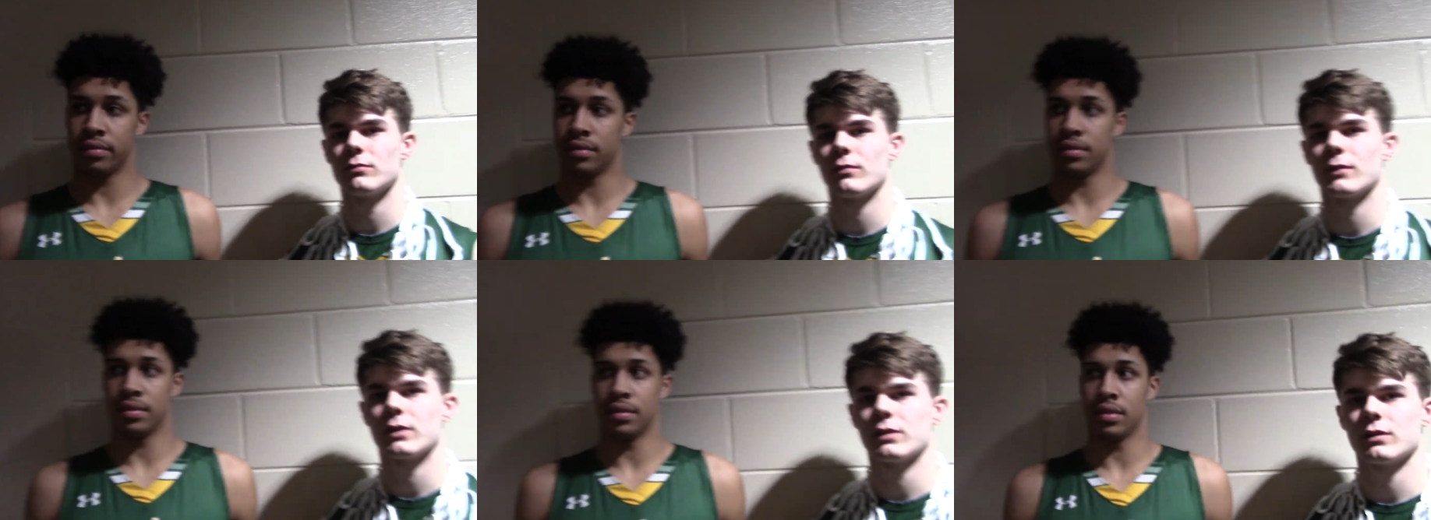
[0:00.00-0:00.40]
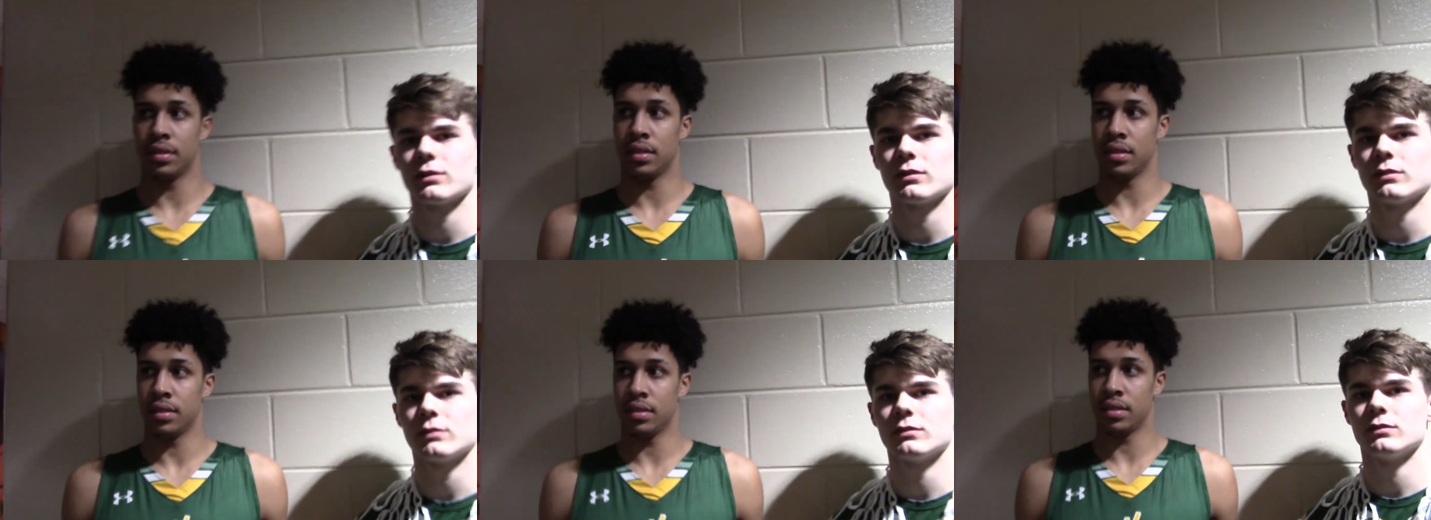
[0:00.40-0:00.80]
Speaker 1: him this
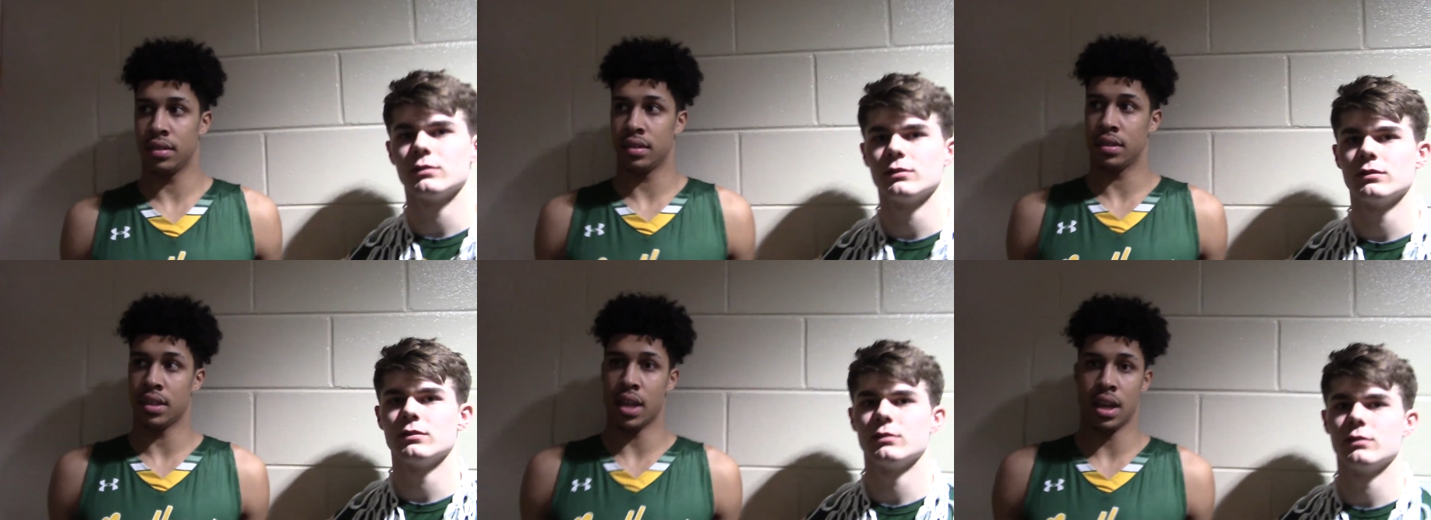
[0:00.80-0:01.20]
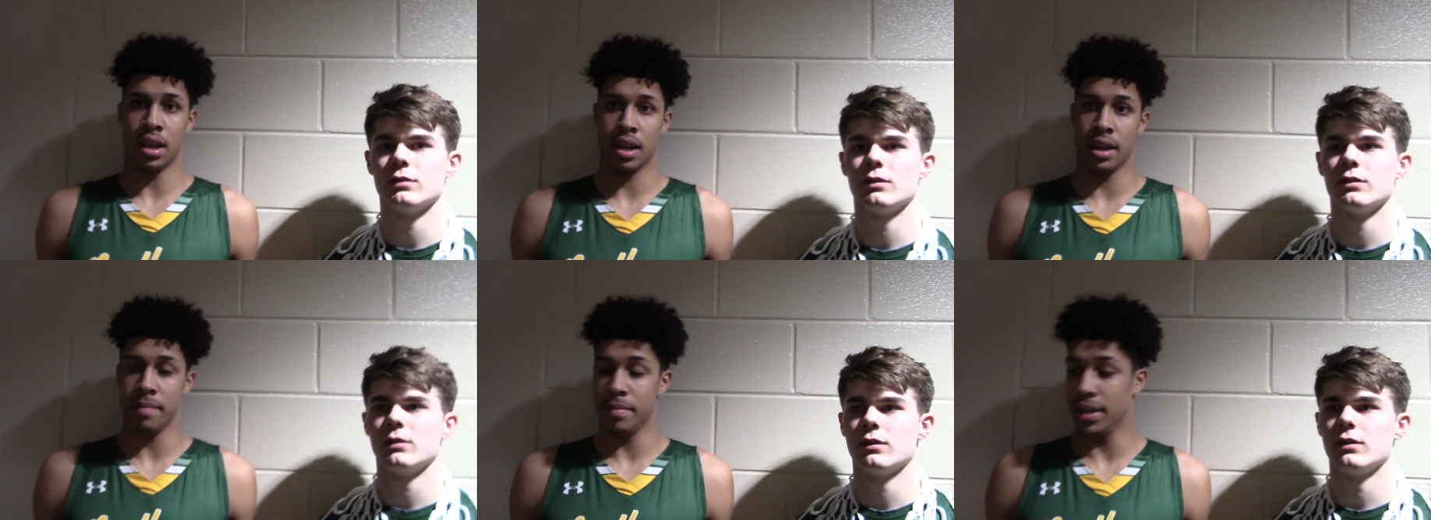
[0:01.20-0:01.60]
championship?
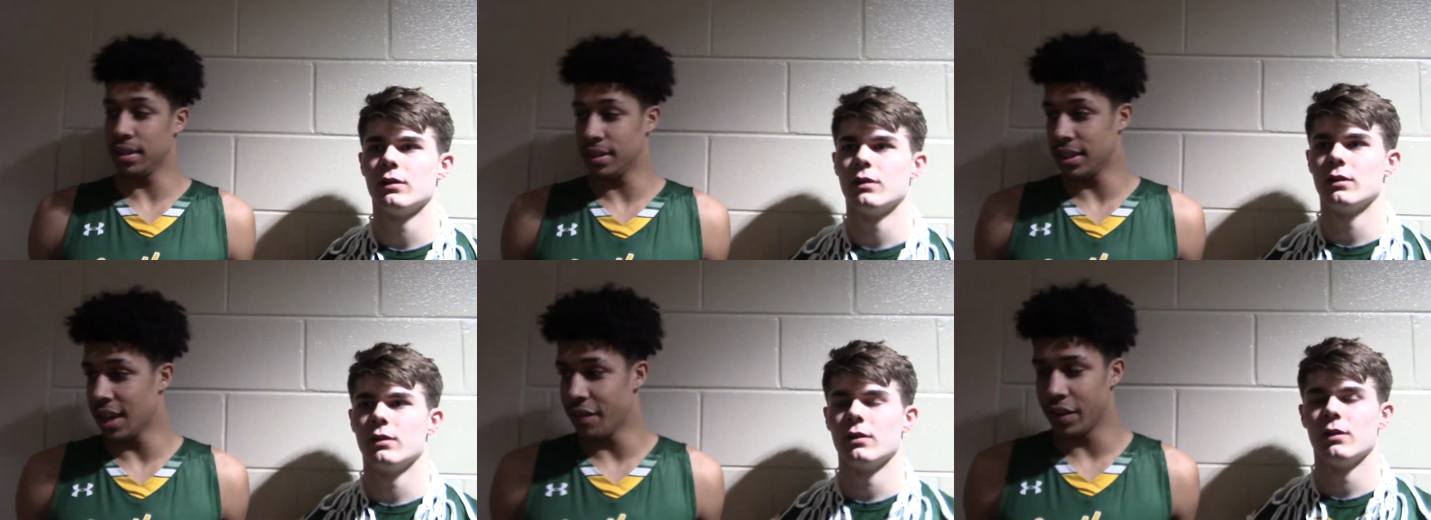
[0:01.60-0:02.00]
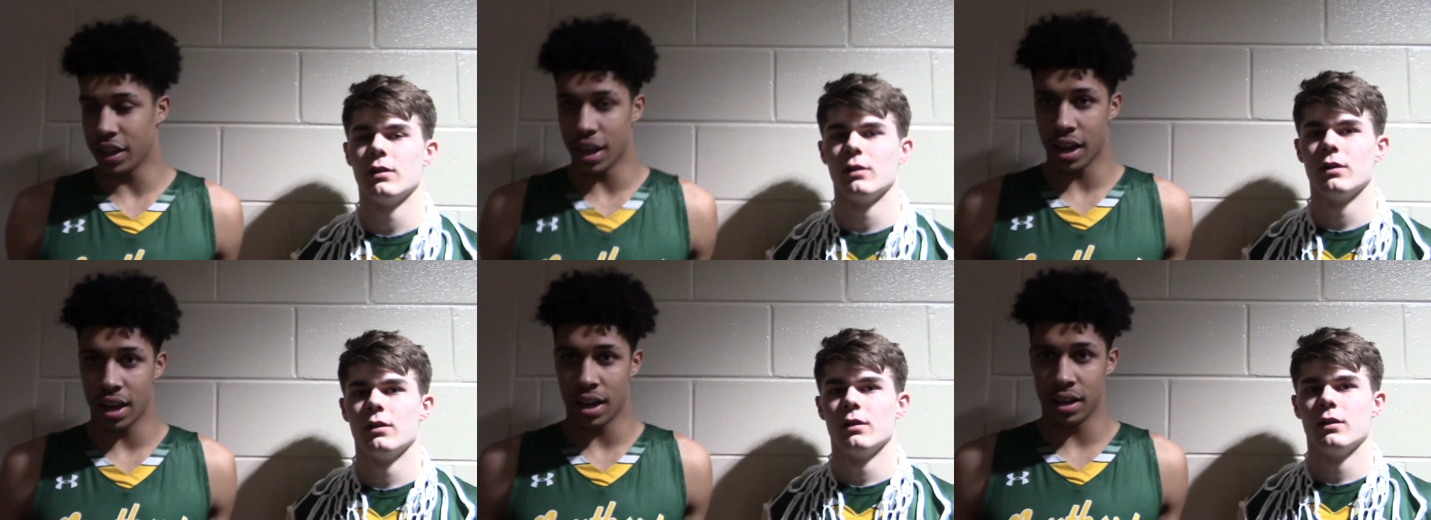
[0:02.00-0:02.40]
Uh, it means everything,
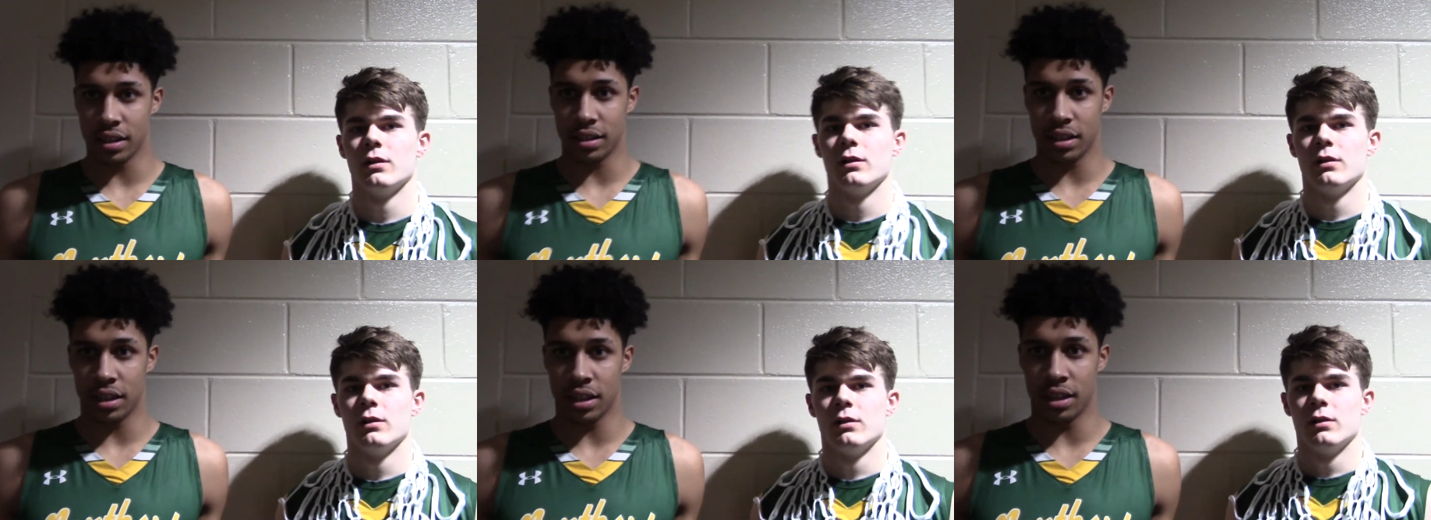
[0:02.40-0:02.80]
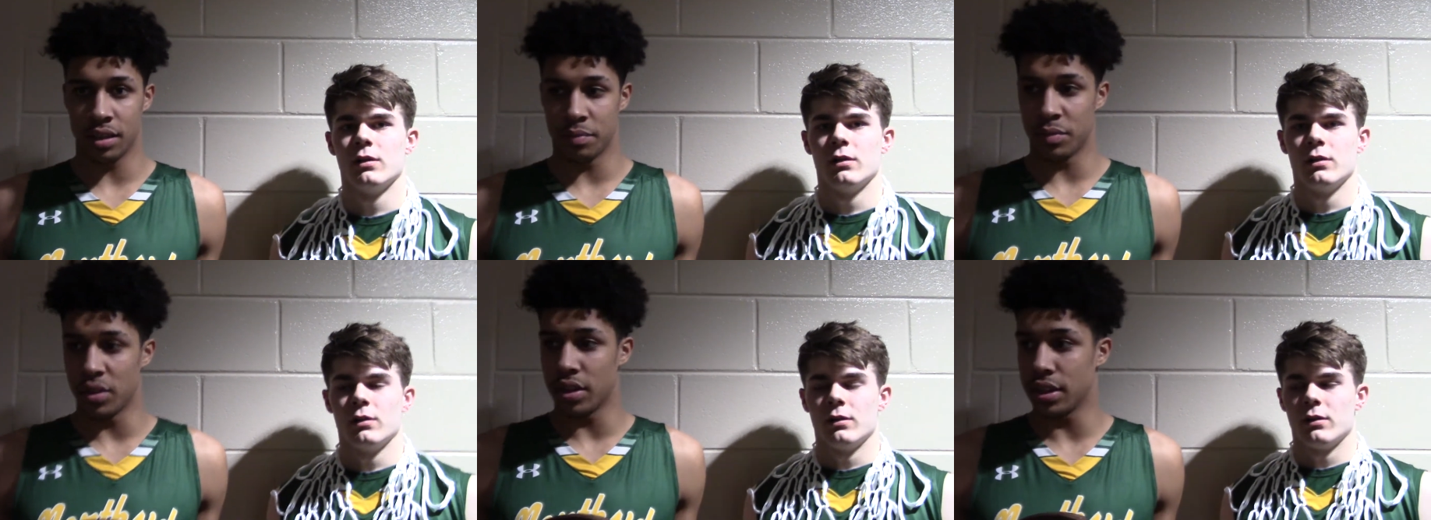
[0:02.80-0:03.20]
honestly. Um,
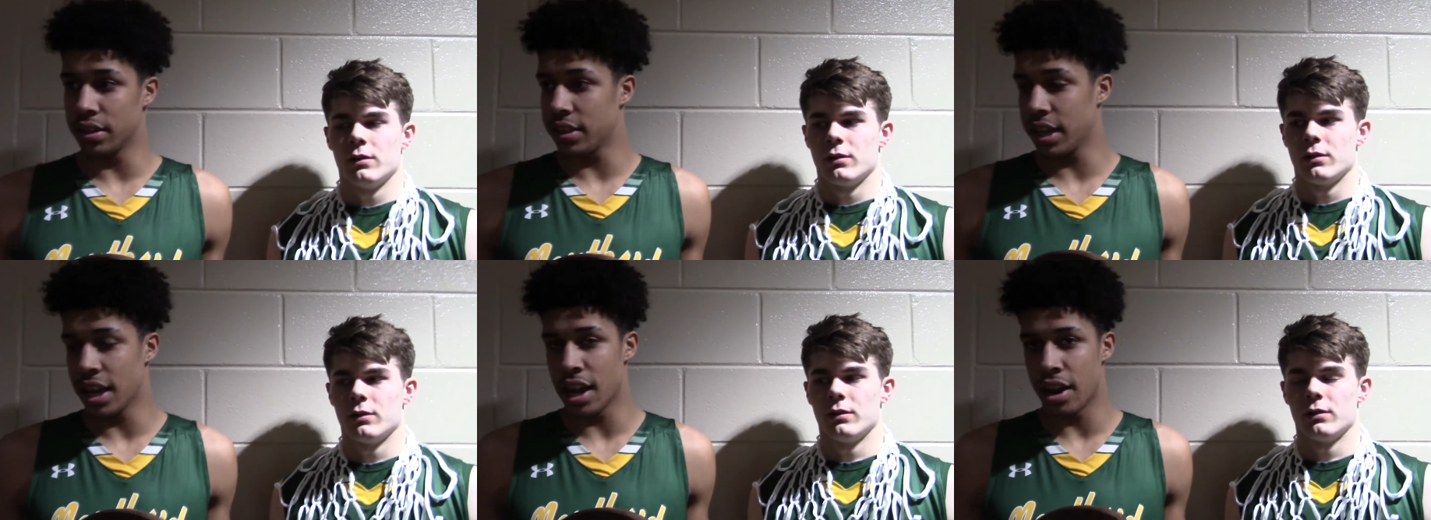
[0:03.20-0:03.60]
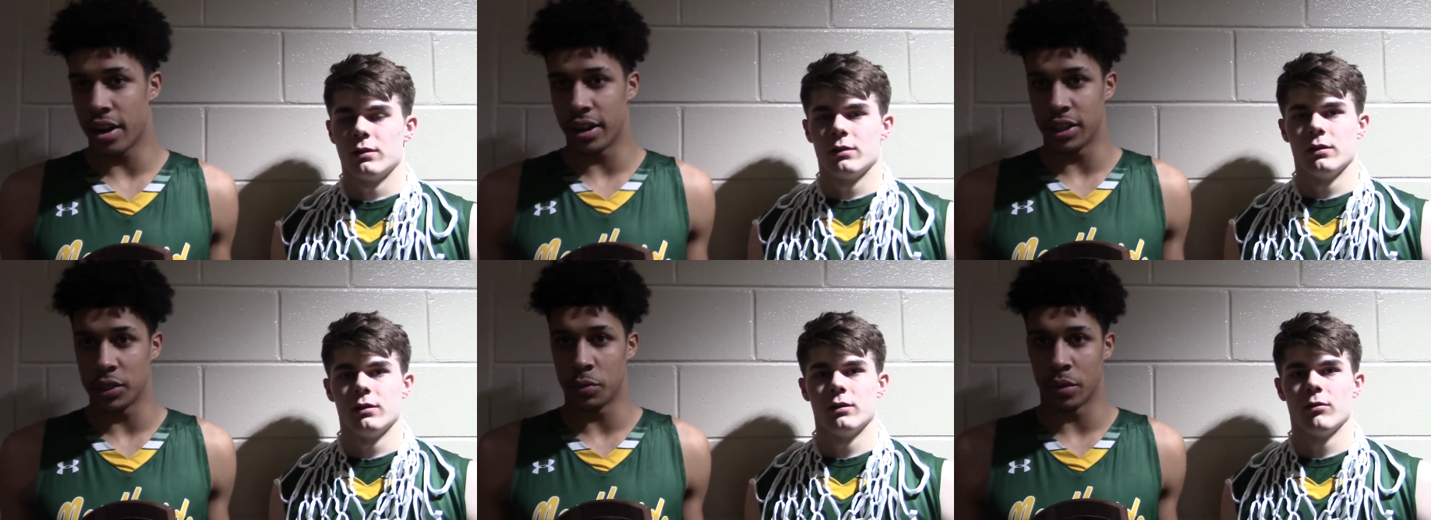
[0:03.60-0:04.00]
you can see how hard
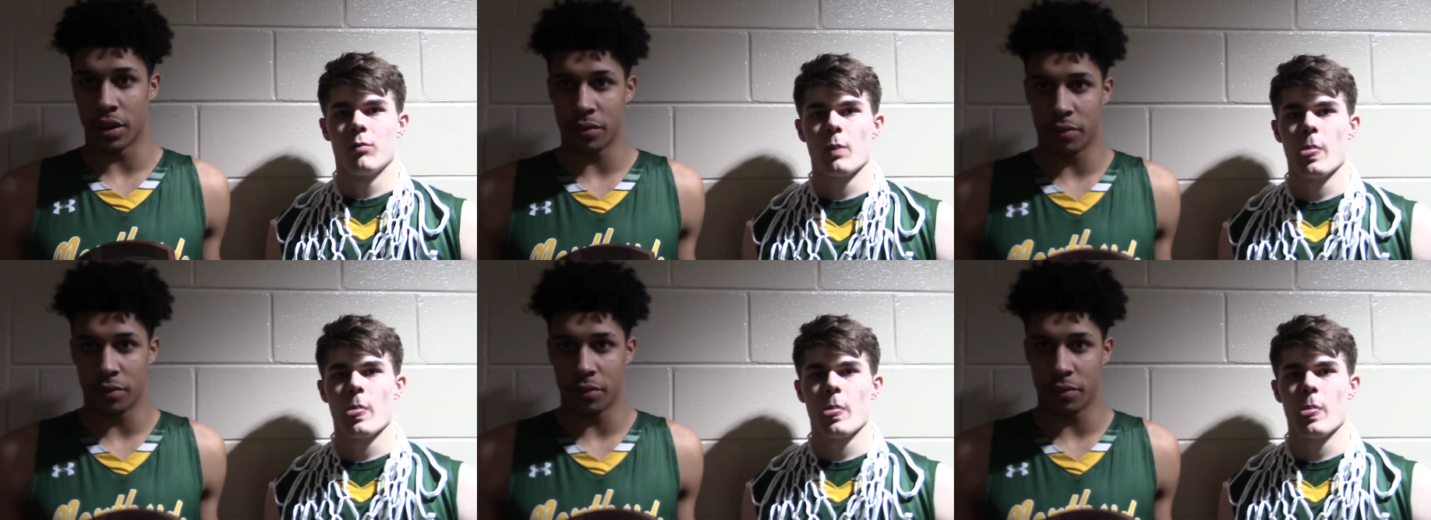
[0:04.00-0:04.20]
he's worked